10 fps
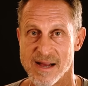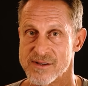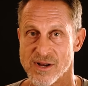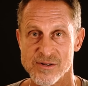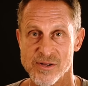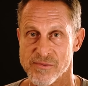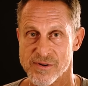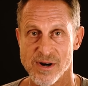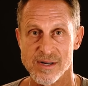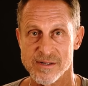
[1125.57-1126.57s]
And it's also the
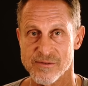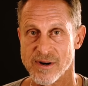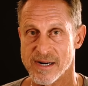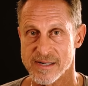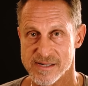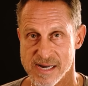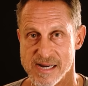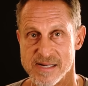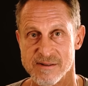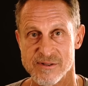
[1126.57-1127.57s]
root cause of chronic
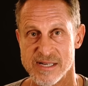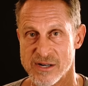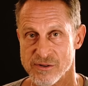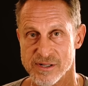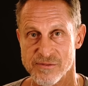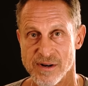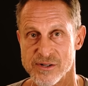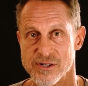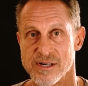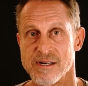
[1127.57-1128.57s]
disease, of sexual
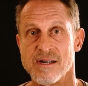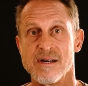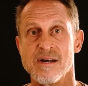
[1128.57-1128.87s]
dysfunction,